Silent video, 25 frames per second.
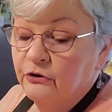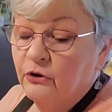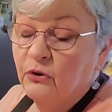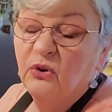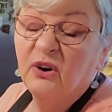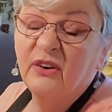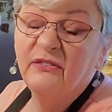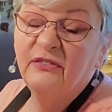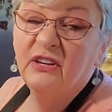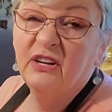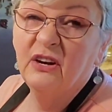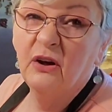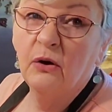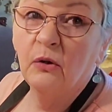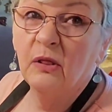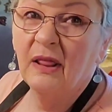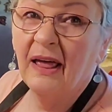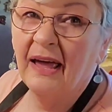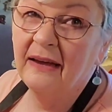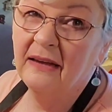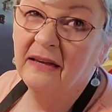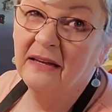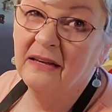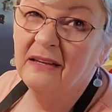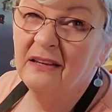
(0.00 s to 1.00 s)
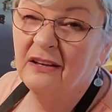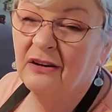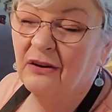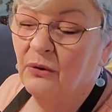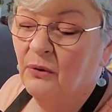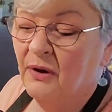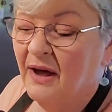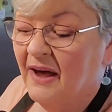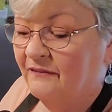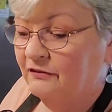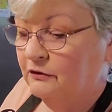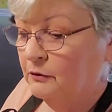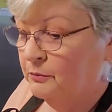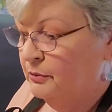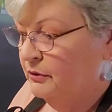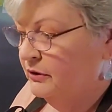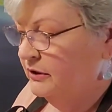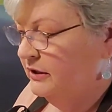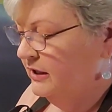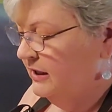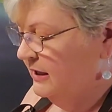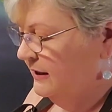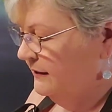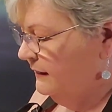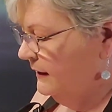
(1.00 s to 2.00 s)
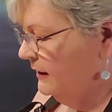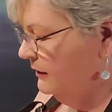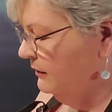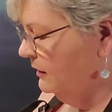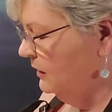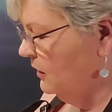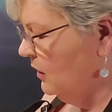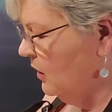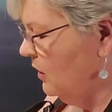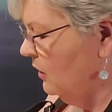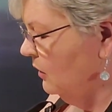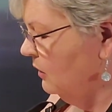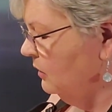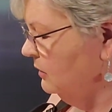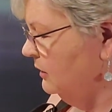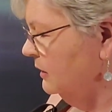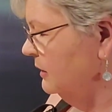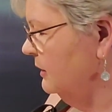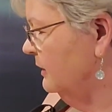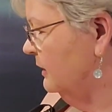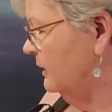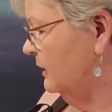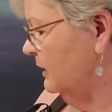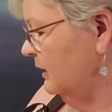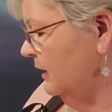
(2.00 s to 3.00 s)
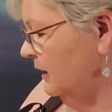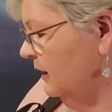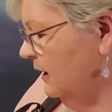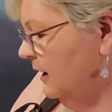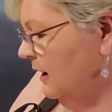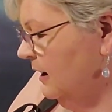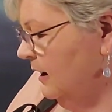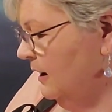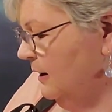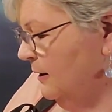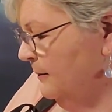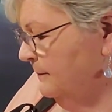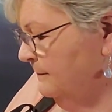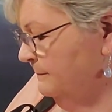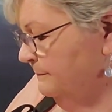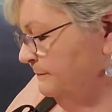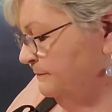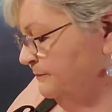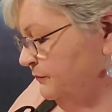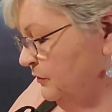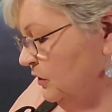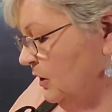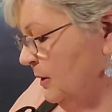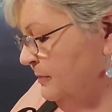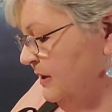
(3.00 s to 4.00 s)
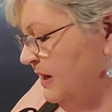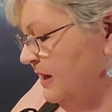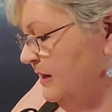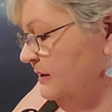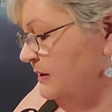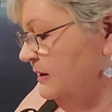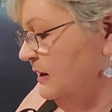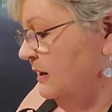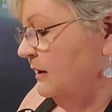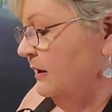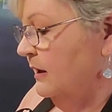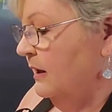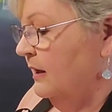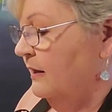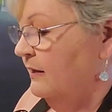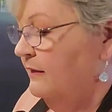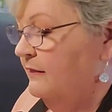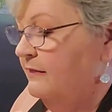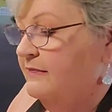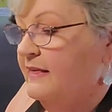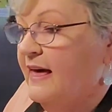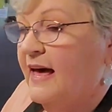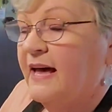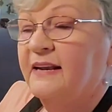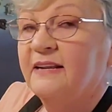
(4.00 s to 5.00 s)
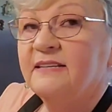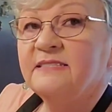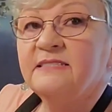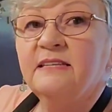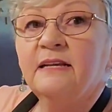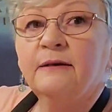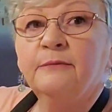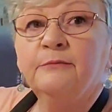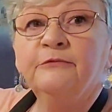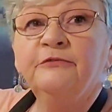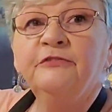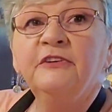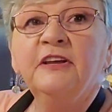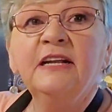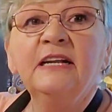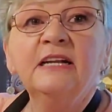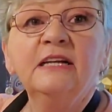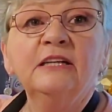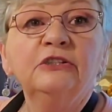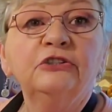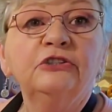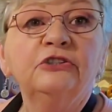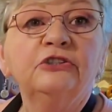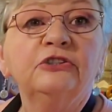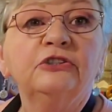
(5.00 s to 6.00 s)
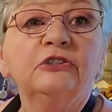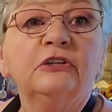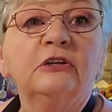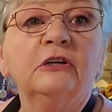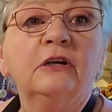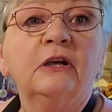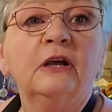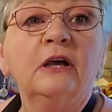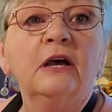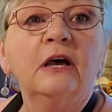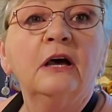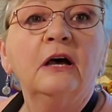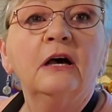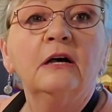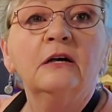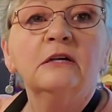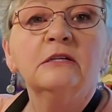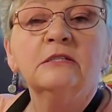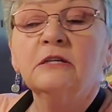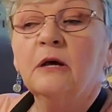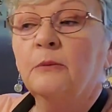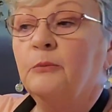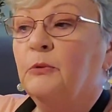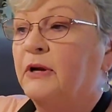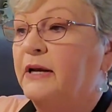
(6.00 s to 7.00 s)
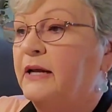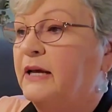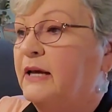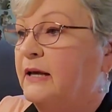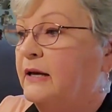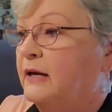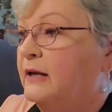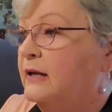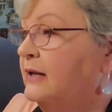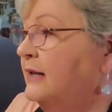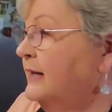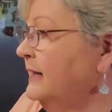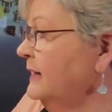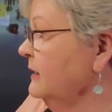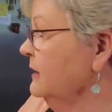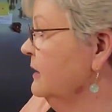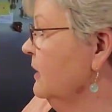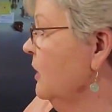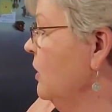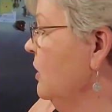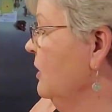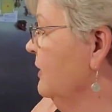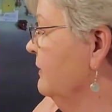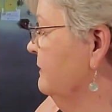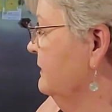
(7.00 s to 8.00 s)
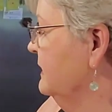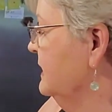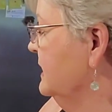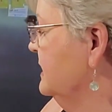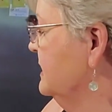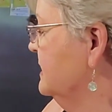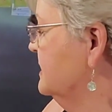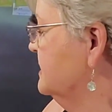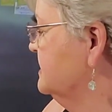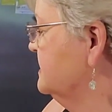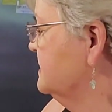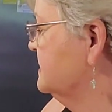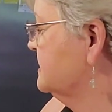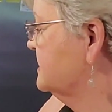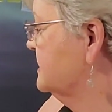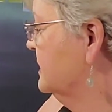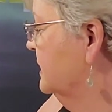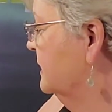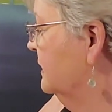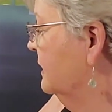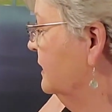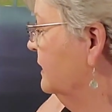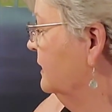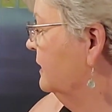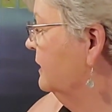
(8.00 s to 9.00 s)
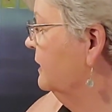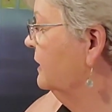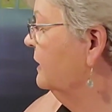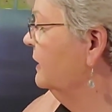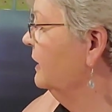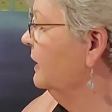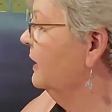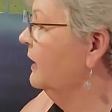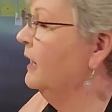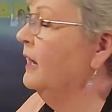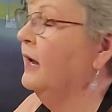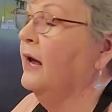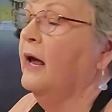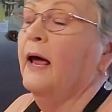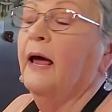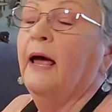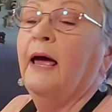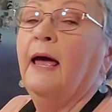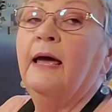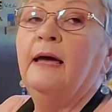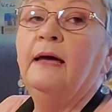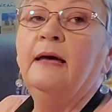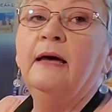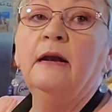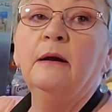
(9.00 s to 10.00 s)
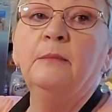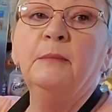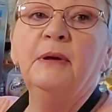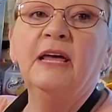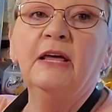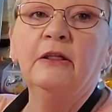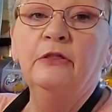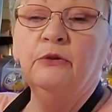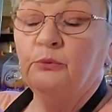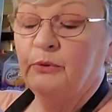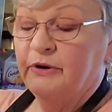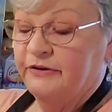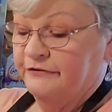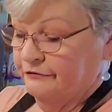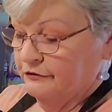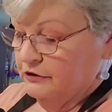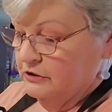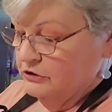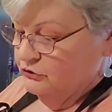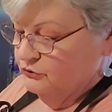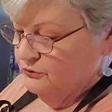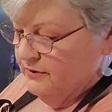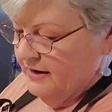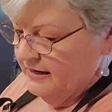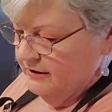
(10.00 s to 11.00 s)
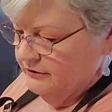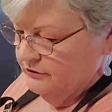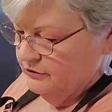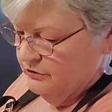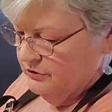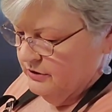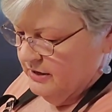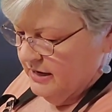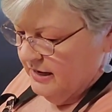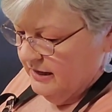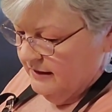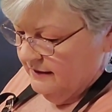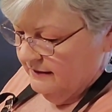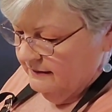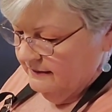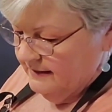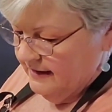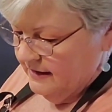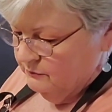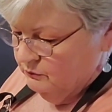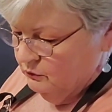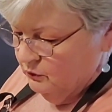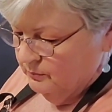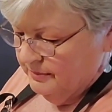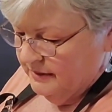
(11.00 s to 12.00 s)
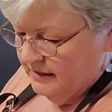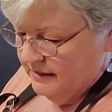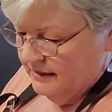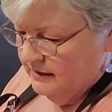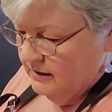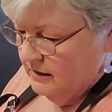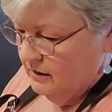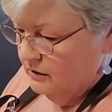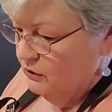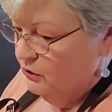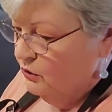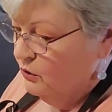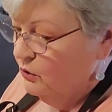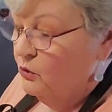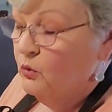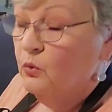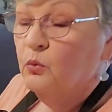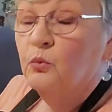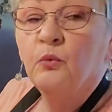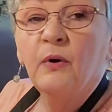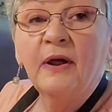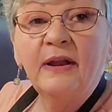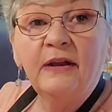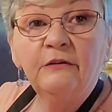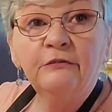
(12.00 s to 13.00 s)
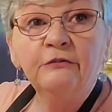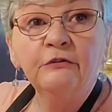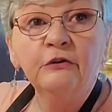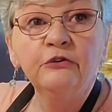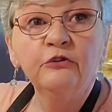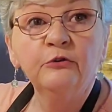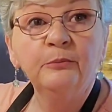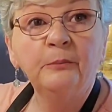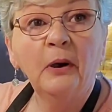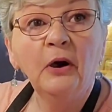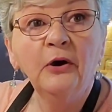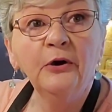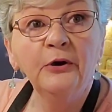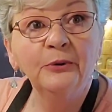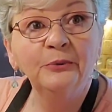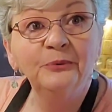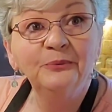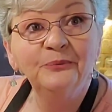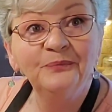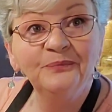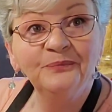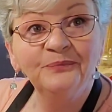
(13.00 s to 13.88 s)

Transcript: Or if you don't like it, you don't have to put it in there at all. But that is them finished. So I'm going to get a lid on these and get them in the refrigerator, and they will be ready for tomorrow.